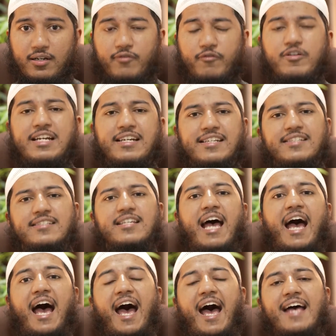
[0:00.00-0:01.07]
fetus
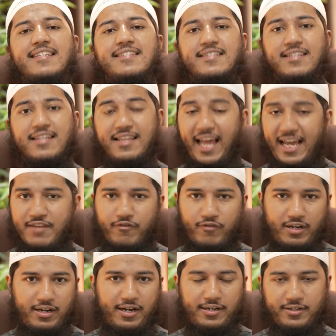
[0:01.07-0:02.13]
has
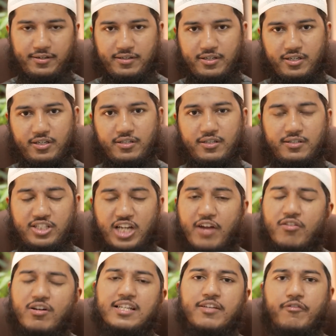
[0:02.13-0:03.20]
life in it.
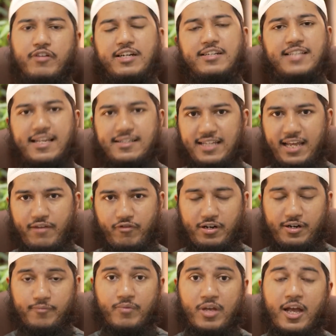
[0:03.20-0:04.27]
Generally, the fetus has life in
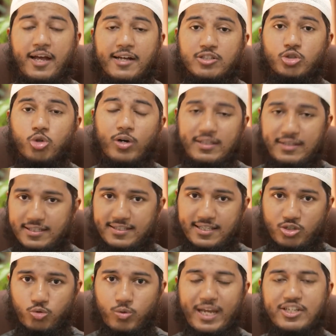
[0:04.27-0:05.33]
it. So in this
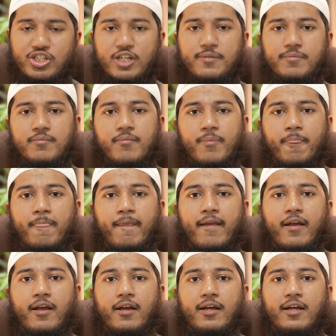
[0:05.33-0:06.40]
situation,
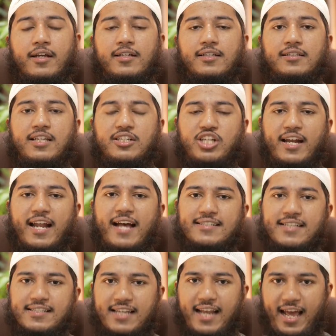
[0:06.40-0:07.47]
the
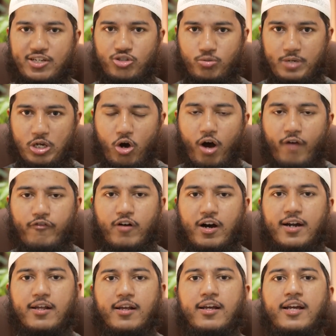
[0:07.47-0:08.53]
janaza salah is to be
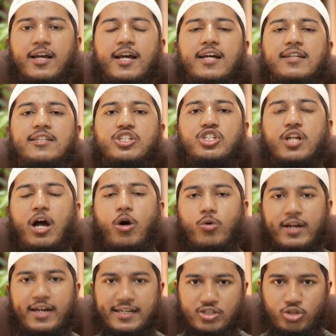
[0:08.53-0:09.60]
offered, the
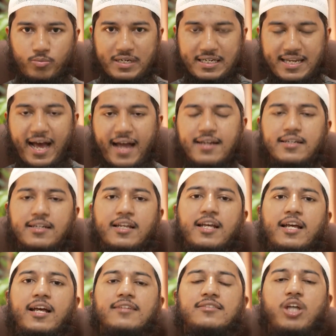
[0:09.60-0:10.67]
shrouding is to be
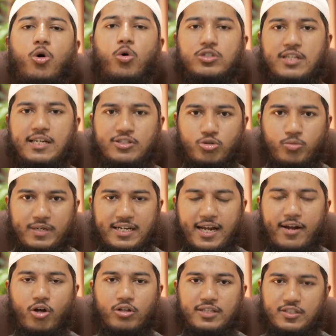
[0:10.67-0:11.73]
done, the ghusl is to be
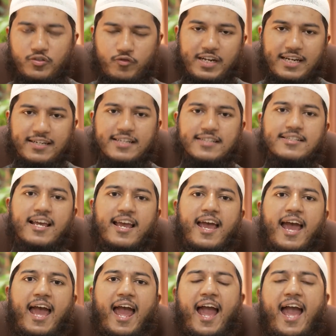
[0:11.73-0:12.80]
done on this fetus,
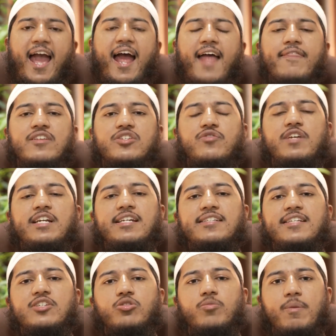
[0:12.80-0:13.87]
and this
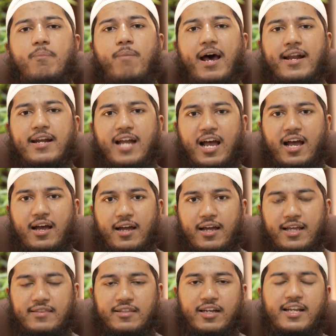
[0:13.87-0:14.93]
fetus is to be buried
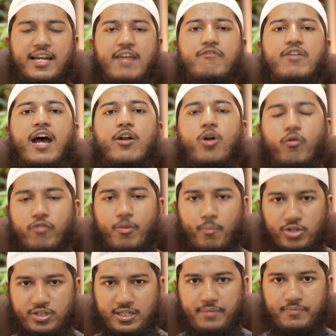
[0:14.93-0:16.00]
in the graveyard of the
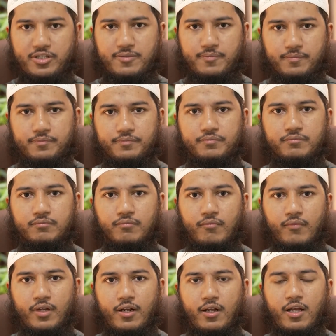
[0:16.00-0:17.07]
Muslims.
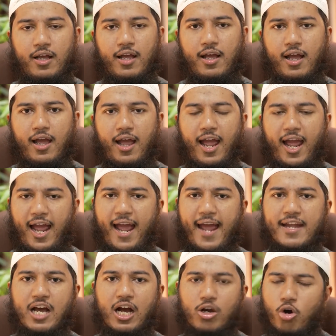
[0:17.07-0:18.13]

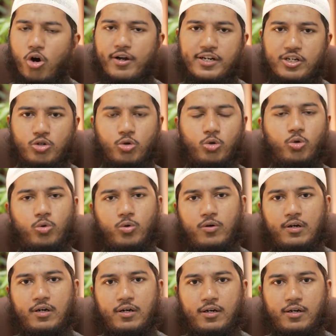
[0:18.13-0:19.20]
And according to
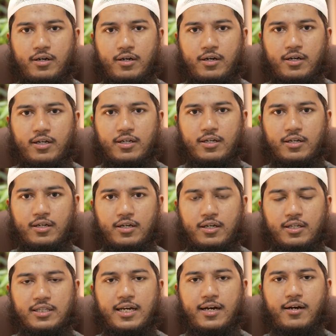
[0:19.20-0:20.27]

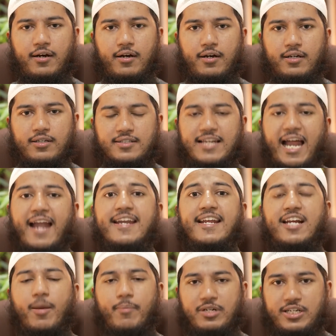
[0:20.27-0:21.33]
the
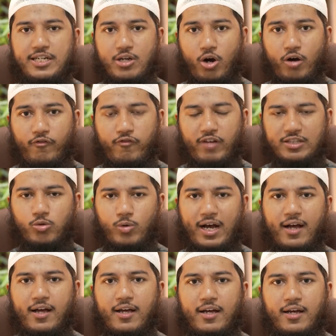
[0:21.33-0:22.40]
standing committee of
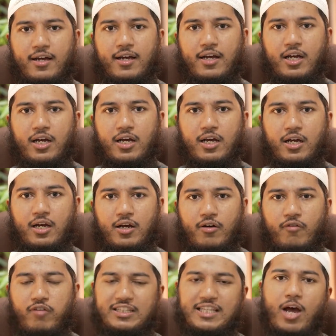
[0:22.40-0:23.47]
fatwa,
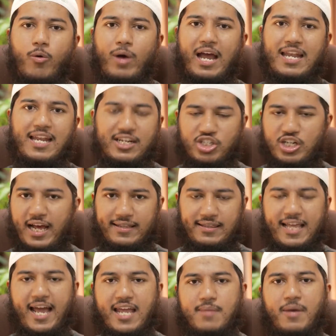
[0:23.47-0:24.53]
Fatawa al-Lajna
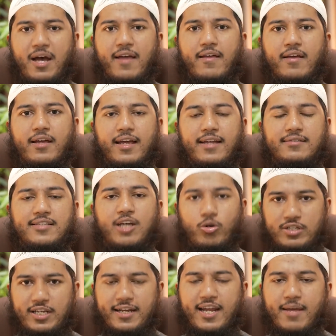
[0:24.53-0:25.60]
al-Da'ima in
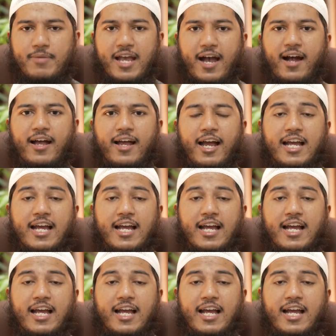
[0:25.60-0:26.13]
Saudi Arabia,